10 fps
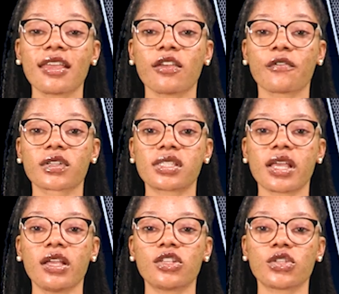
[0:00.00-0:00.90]
Thank you for
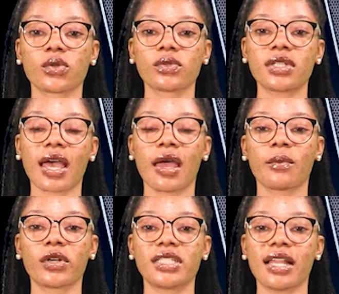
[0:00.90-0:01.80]
staying tuned. I
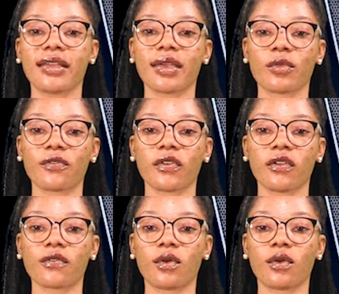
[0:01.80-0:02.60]
am Odele Kemofini